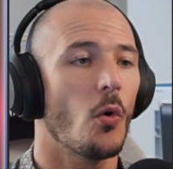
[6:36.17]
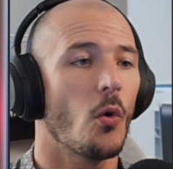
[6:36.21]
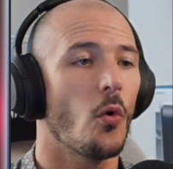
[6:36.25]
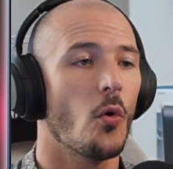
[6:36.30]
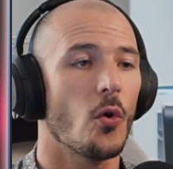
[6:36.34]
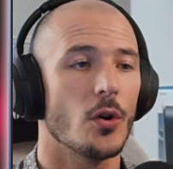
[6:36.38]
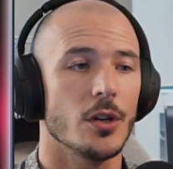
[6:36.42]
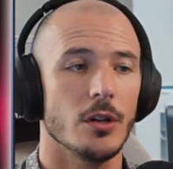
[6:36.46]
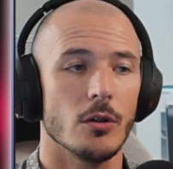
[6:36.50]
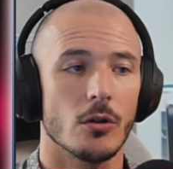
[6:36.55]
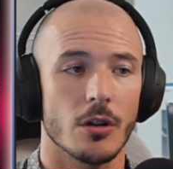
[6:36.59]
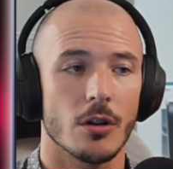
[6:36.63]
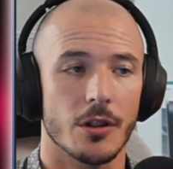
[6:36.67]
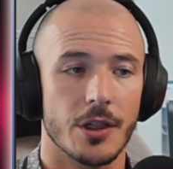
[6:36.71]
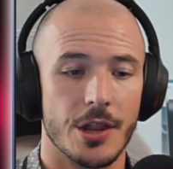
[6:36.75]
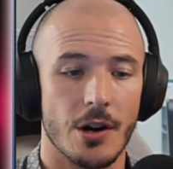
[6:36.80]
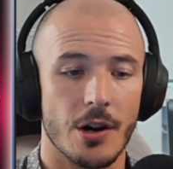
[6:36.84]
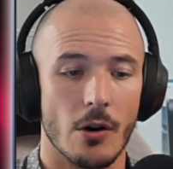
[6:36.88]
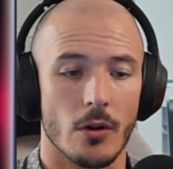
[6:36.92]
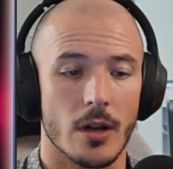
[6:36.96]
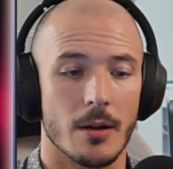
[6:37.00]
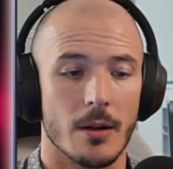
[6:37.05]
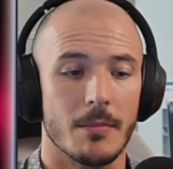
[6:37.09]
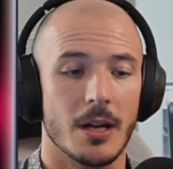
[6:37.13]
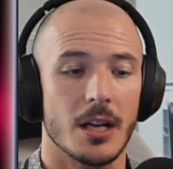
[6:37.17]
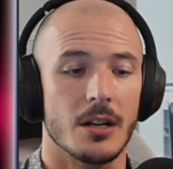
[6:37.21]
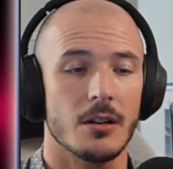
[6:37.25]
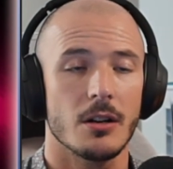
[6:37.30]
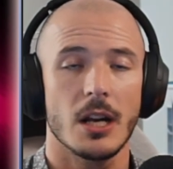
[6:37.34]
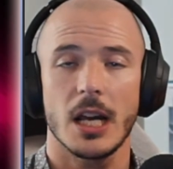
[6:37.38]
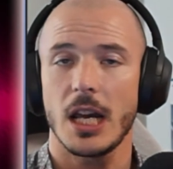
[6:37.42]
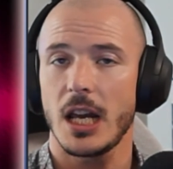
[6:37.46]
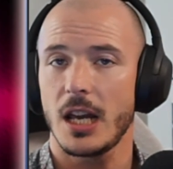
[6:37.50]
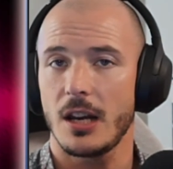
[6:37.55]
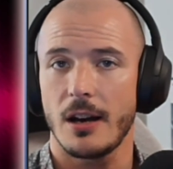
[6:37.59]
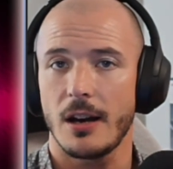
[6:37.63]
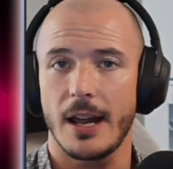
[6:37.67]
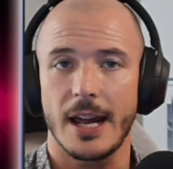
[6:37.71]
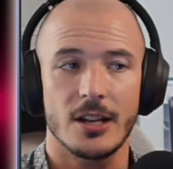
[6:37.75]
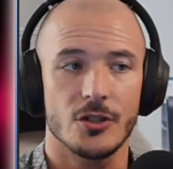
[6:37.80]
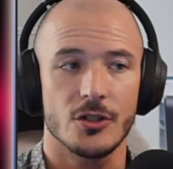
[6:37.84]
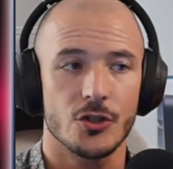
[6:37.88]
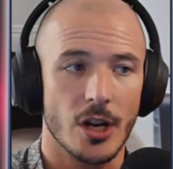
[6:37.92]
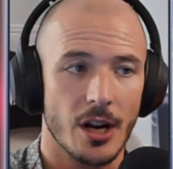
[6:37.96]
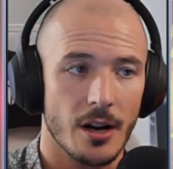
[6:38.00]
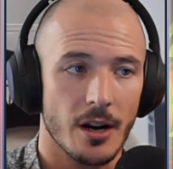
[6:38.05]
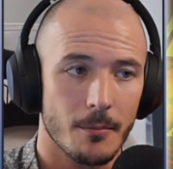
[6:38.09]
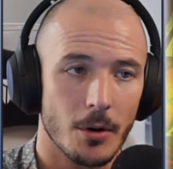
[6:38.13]
or you could throw him in a
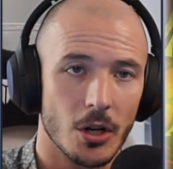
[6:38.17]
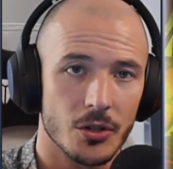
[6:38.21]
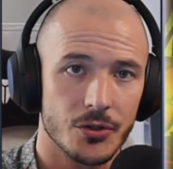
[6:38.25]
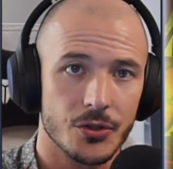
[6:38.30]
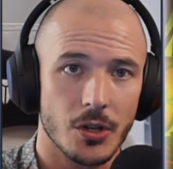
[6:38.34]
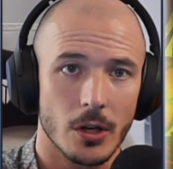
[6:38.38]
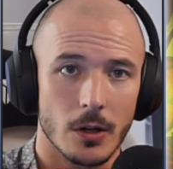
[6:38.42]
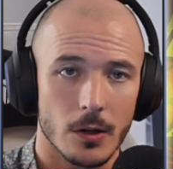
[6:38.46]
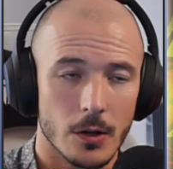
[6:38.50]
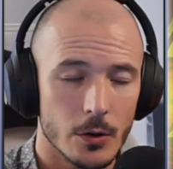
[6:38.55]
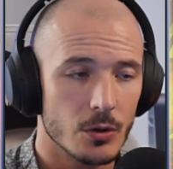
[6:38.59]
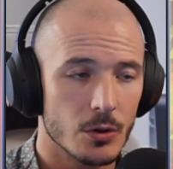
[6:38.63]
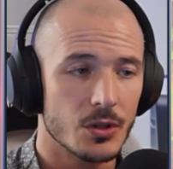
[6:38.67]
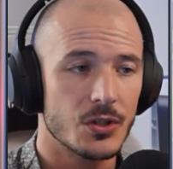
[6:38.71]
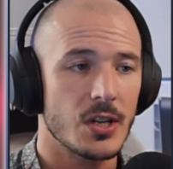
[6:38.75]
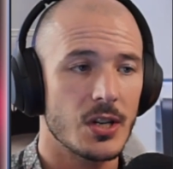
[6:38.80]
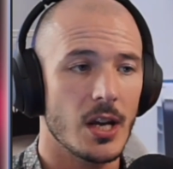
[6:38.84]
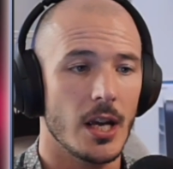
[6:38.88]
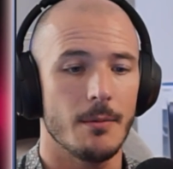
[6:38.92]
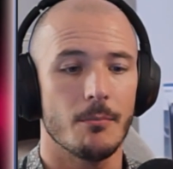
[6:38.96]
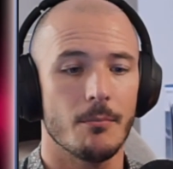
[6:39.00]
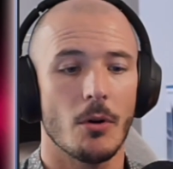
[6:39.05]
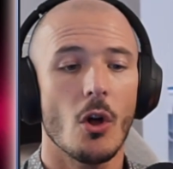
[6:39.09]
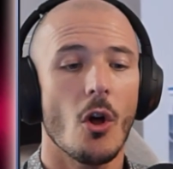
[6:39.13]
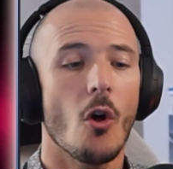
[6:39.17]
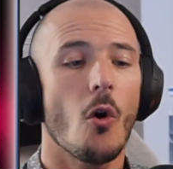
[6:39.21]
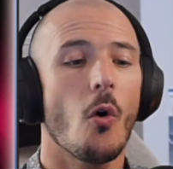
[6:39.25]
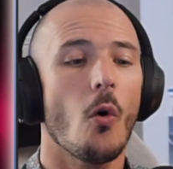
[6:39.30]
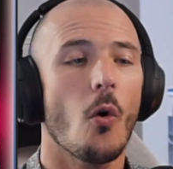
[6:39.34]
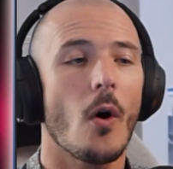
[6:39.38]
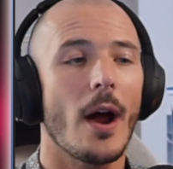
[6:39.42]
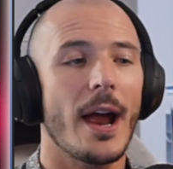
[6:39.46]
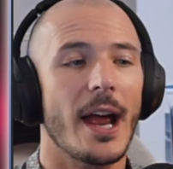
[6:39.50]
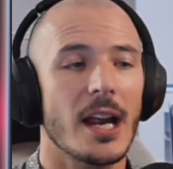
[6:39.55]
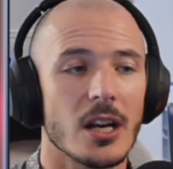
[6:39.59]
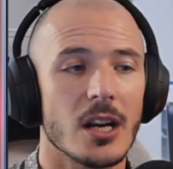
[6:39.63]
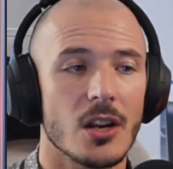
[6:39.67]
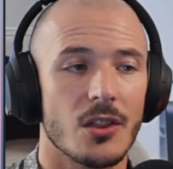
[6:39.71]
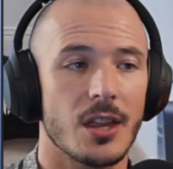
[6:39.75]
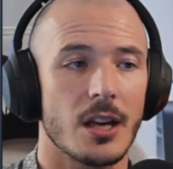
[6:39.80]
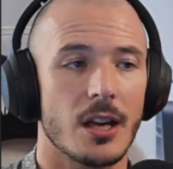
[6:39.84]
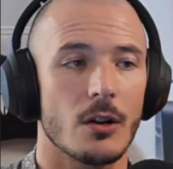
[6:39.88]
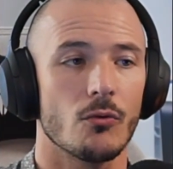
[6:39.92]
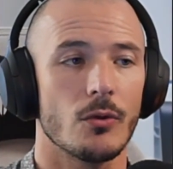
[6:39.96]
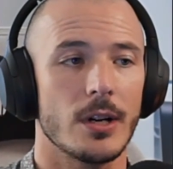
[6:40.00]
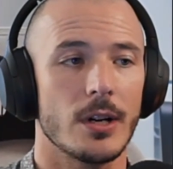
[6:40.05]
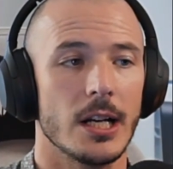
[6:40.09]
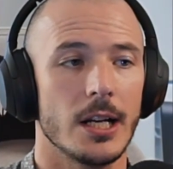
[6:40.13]
Jedi Master Luke team, or
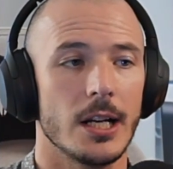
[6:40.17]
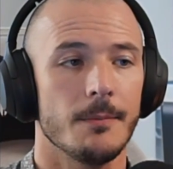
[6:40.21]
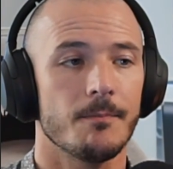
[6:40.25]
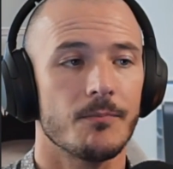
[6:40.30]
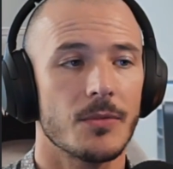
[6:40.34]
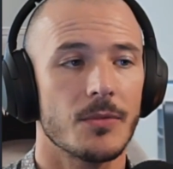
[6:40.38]
anything really.